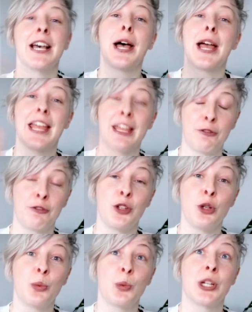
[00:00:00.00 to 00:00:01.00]
If
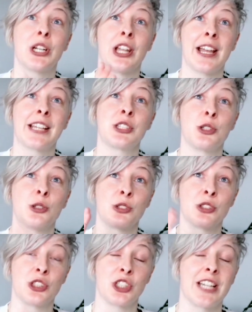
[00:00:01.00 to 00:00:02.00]
you would like to
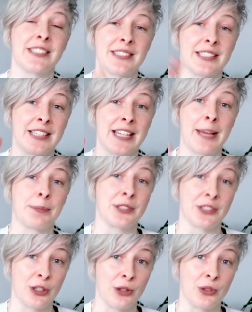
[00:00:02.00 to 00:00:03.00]
suggest an
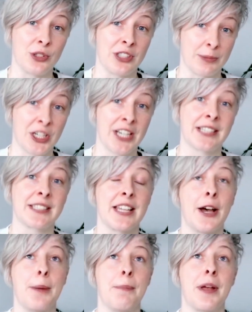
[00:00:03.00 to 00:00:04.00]
episode subject,
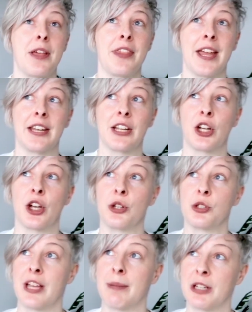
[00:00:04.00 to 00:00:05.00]
then go
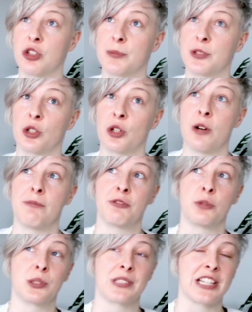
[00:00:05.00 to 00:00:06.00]
to
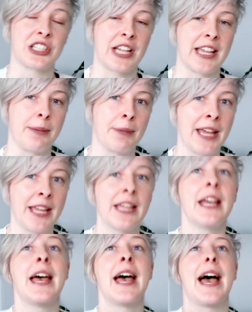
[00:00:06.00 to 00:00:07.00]
emilydrums.com/AMA,
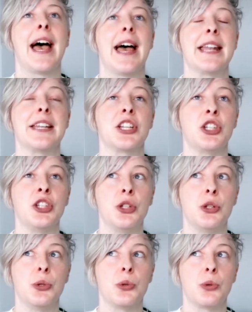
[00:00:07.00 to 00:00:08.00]
and
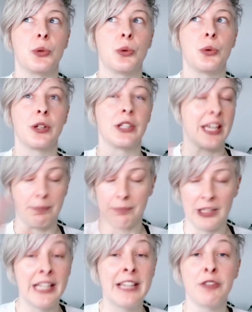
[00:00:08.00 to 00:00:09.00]

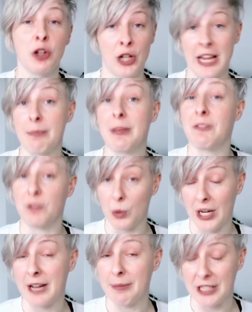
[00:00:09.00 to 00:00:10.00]
leave your name if you
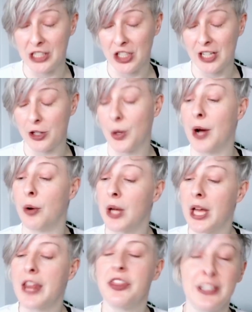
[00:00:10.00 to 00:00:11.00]
would like me to shout you out.
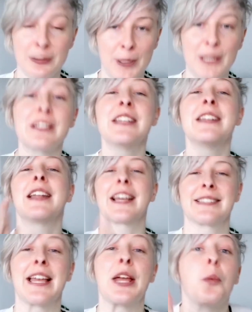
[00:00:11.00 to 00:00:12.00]
This person, like
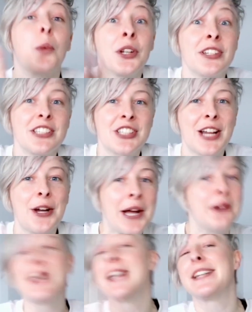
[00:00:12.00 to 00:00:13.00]
I say, wanted a shout
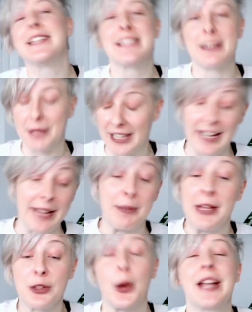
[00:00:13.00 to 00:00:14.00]
out, didn't tell me their name,
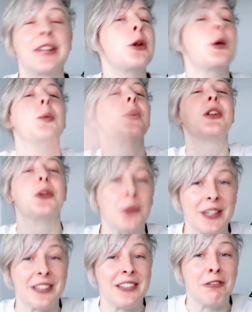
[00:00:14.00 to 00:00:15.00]
so I don't know what to do
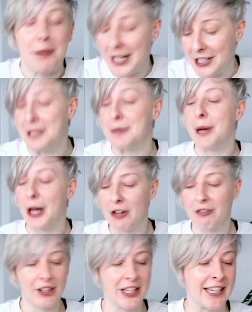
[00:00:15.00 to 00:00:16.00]
with this information, but
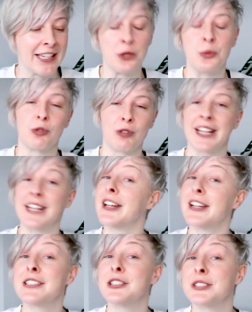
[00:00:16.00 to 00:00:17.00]
hopefully you will
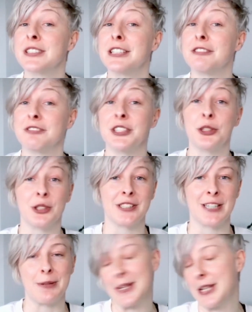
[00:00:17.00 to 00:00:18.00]
recognize yourself and you can
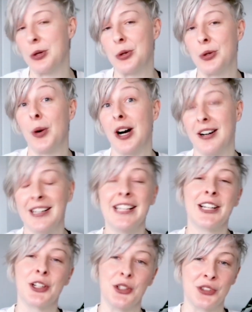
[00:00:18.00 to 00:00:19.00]
tell me who you are,
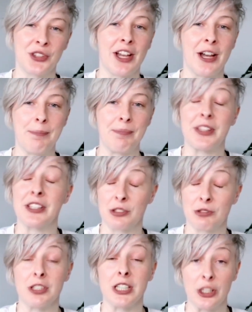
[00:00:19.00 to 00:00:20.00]
because this is
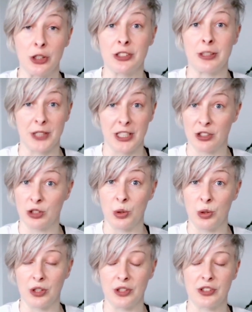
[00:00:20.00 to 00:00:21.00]
a really good subject to
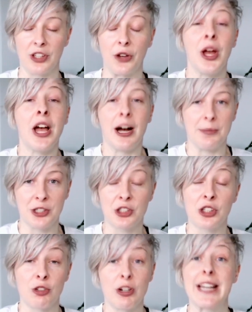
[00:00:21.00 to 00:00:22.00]
talk on. So I'm just
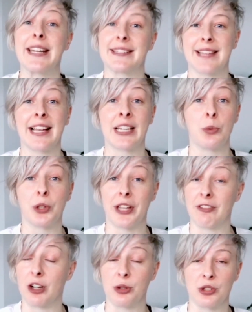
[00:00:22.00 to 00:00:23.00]
going to read exactly what
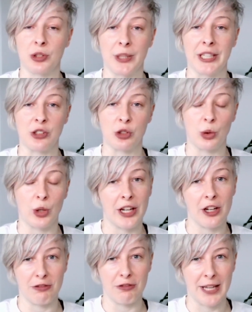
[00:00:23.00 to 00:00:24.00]
they wrote so we can sort of like
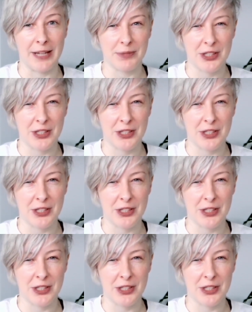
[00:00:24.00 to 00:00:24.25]
go from there.